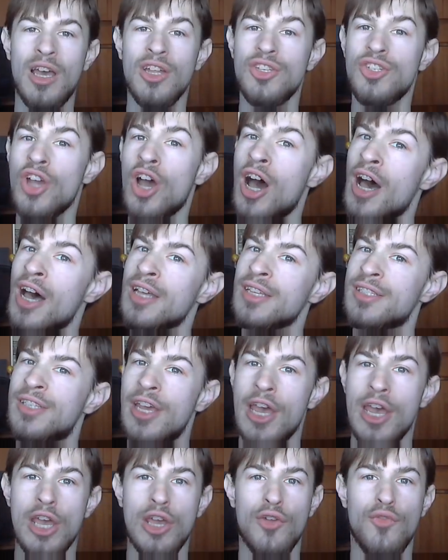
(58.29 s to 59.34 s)
Just
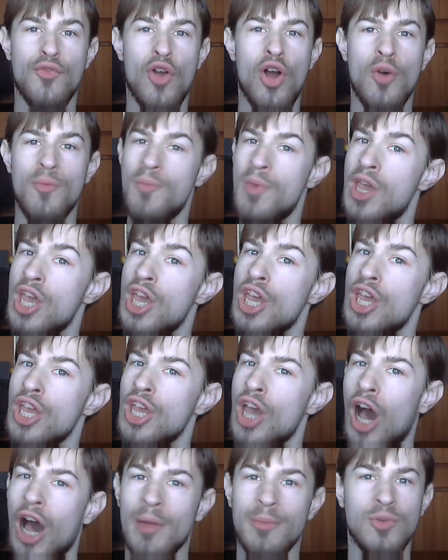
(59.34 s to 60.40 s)
take it from me,
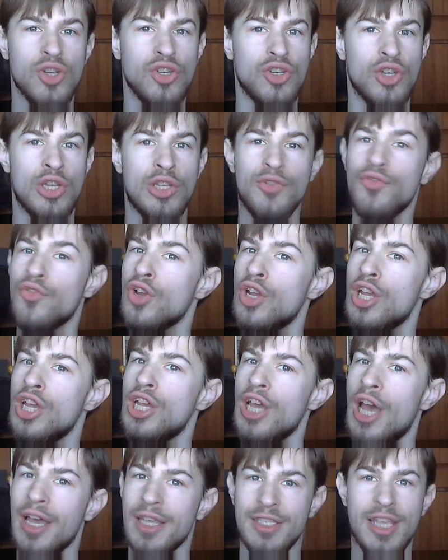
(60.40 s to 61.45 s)
I'm just as
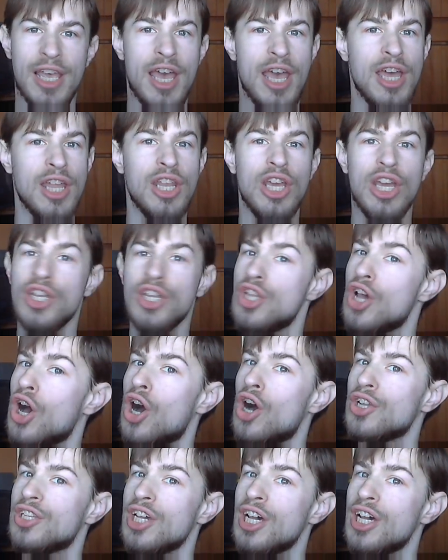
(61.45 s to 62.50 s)
free as any
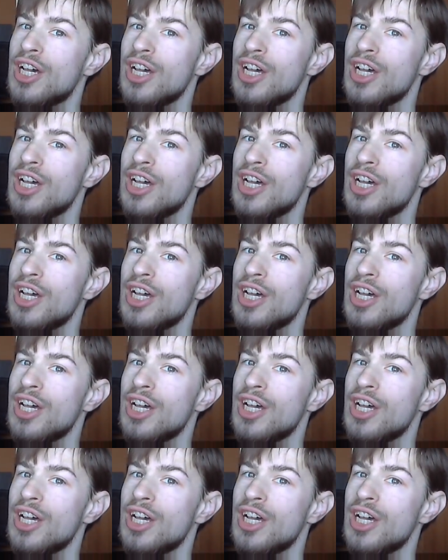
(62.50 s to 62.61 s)
daughter.